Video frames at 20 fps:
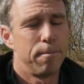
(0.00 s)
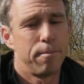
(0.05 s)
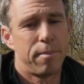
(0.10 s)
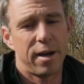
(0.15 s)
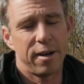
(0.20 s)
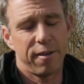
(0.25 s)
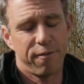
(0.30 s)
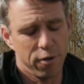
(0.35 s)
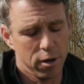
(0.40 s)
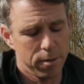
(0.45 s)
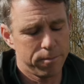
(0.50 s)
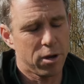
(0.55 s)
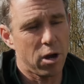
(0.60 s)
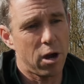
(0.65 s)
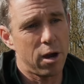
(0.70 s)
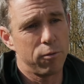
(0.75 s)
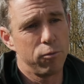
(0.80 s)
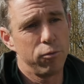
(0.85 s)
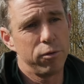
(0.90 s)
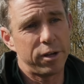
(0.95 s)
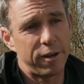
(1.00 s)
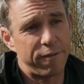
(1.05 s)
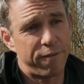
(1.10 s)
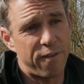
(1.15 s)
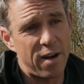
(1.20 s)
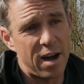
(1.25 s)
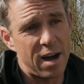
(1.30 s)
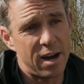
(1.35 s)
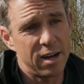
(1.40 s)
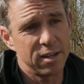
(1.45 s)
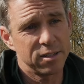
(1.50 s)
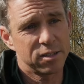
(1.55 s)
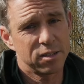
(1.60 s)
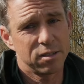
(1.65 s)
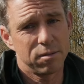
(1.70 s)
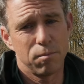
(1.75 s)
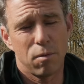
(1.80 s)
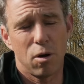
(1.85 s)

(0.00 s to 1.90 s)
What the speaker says: But if I'm going really fast,